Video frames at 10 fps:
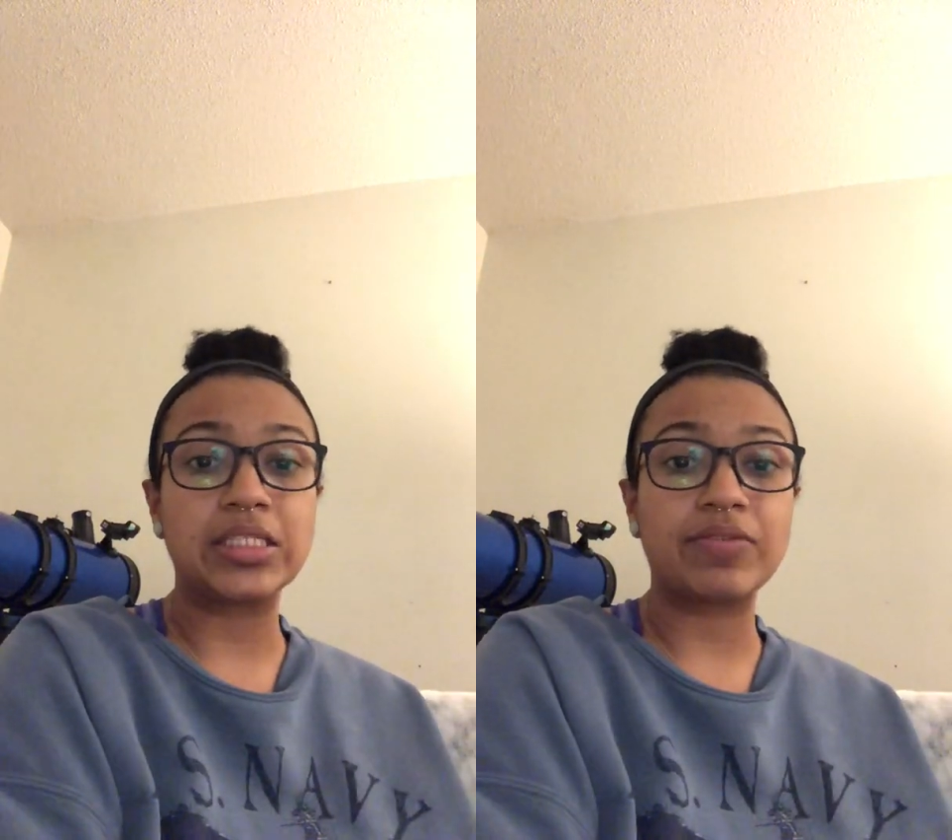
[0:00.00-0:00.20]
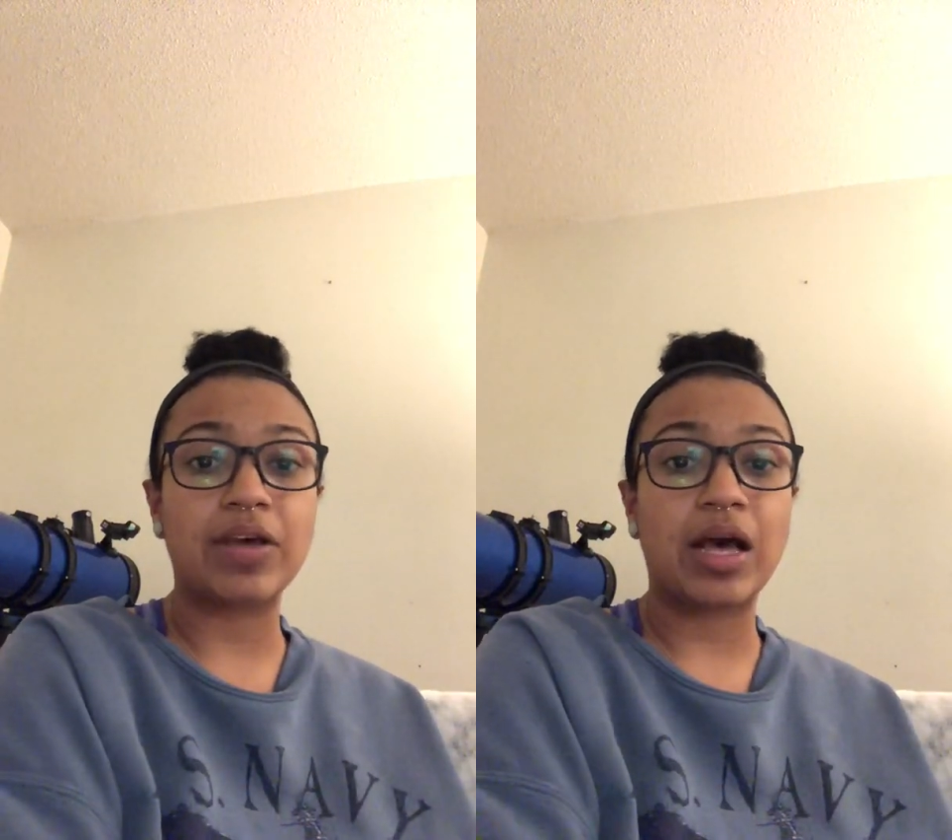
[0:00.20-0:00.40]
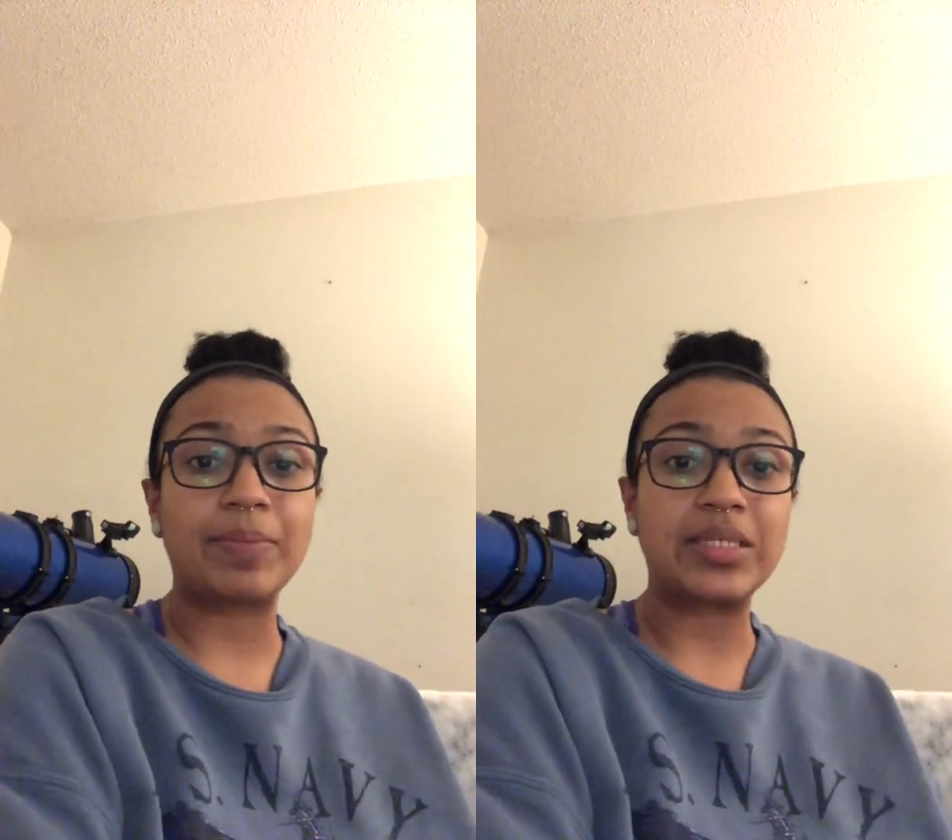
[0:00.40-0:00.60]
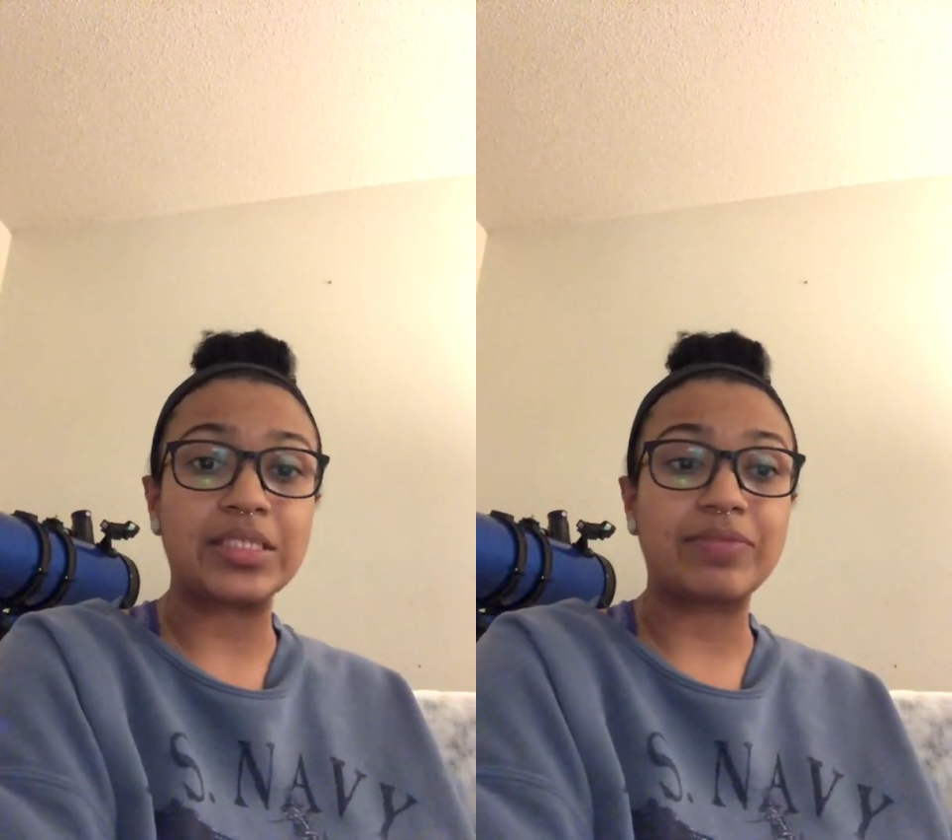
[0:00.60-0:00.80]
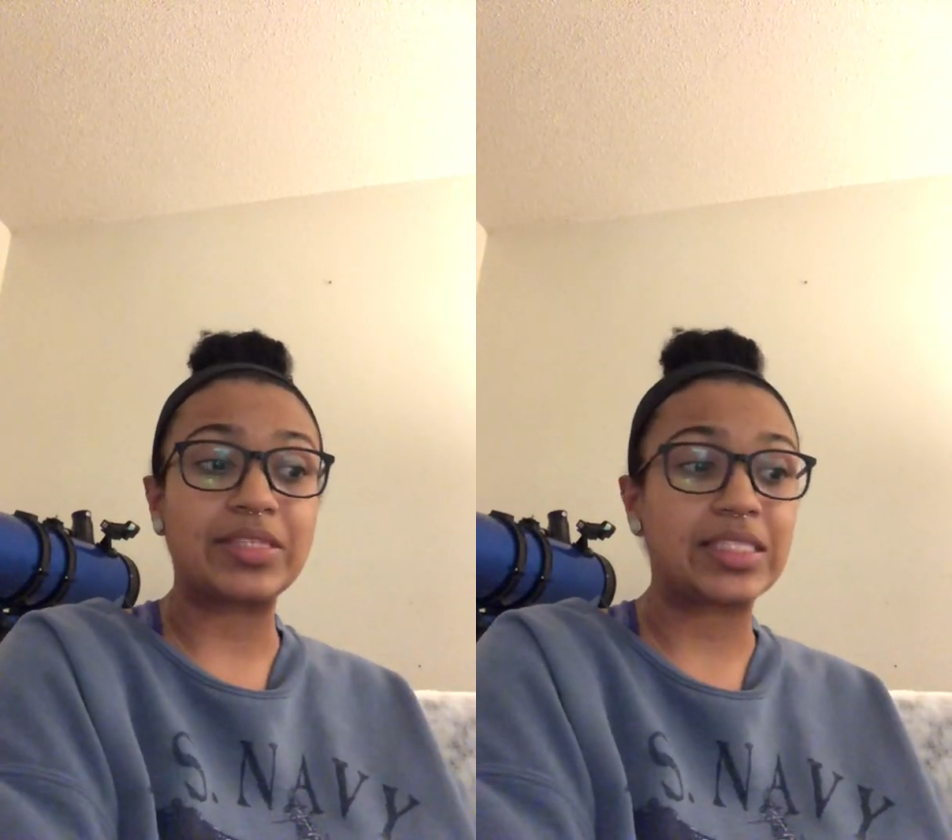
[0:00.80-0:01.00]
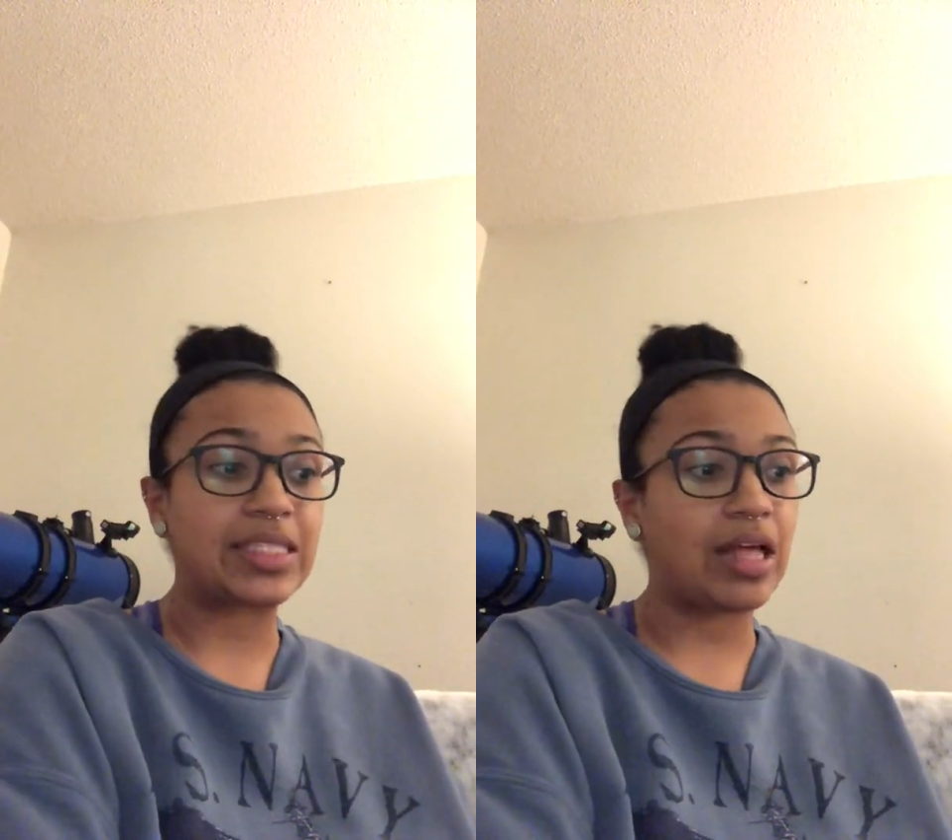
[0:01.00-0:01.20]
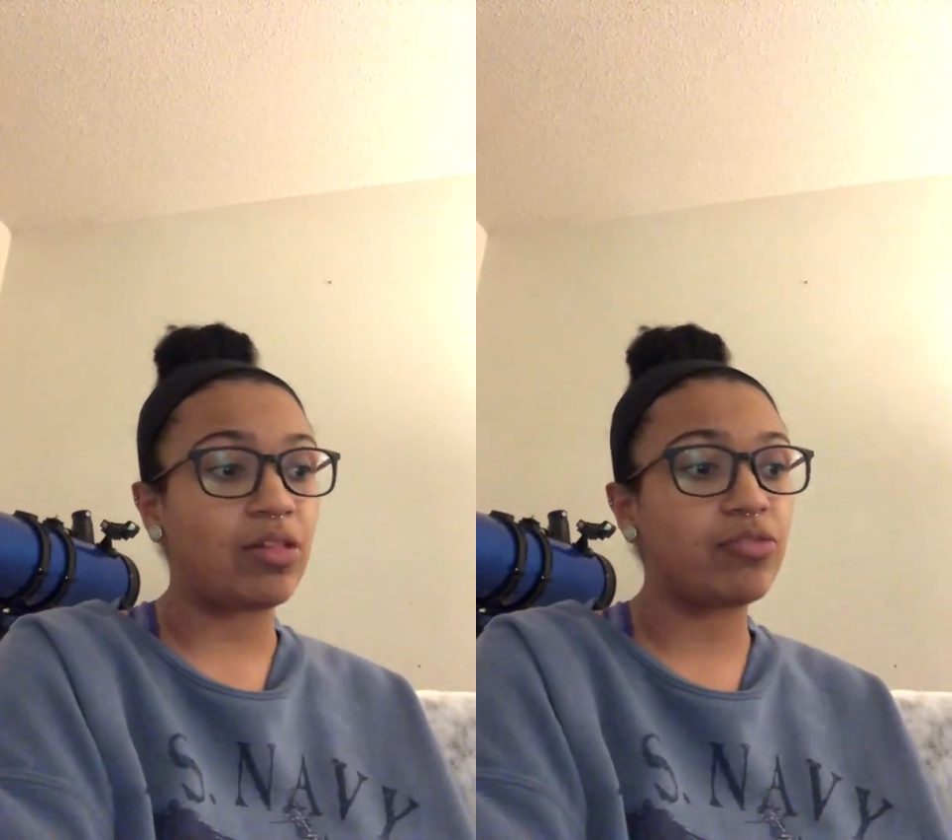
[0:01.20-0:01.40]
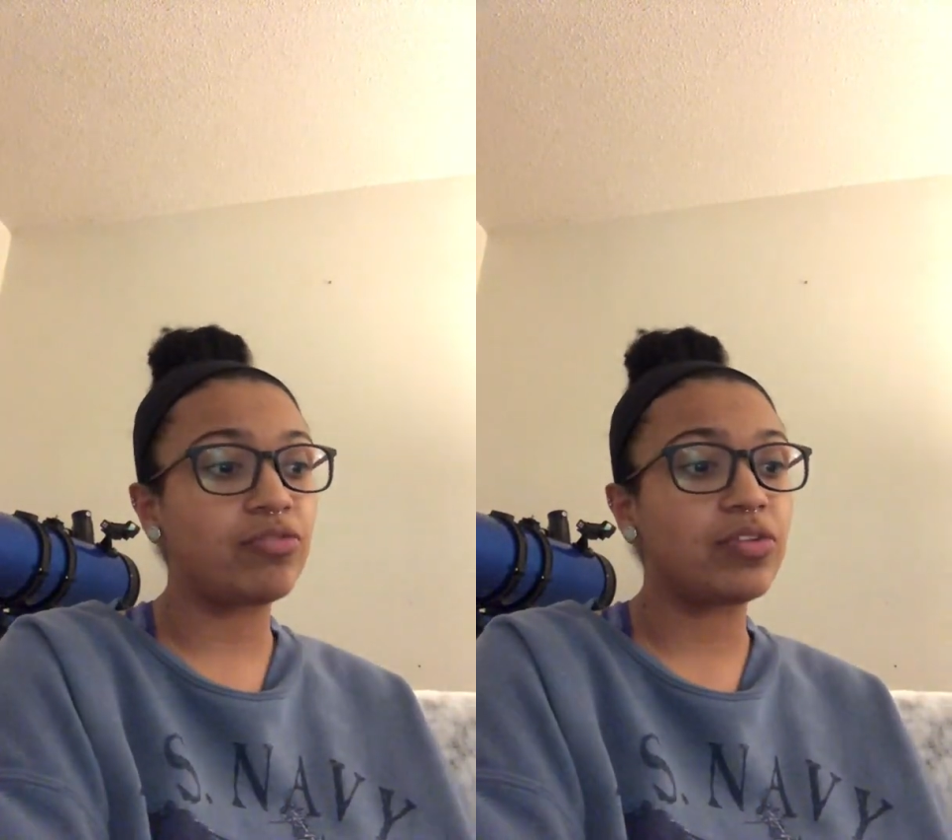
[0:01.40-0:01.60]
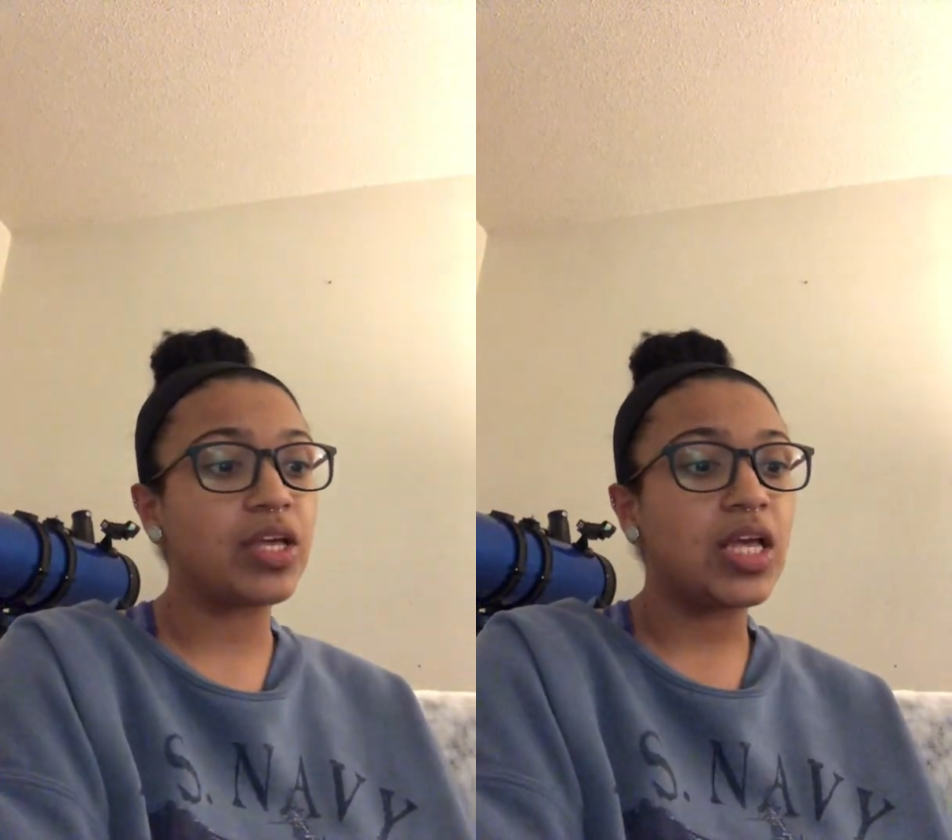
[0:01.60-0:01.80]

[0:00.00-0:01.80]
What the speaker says: of copies of itself,